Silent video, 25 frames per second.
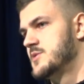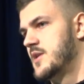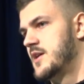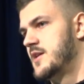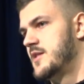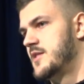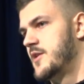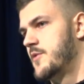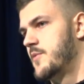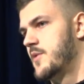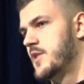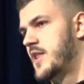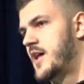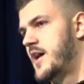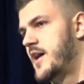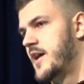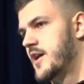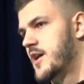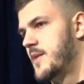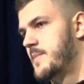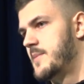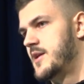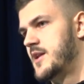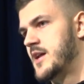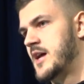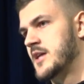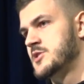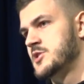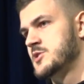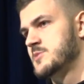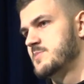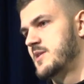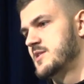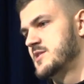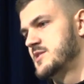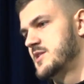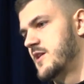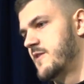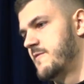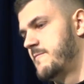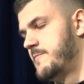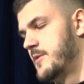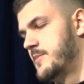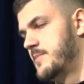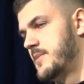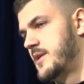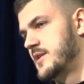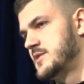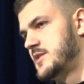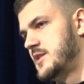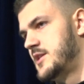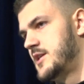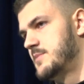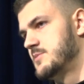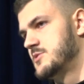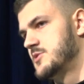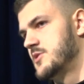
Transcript: It's, they're relying on me, not just myself, but my team.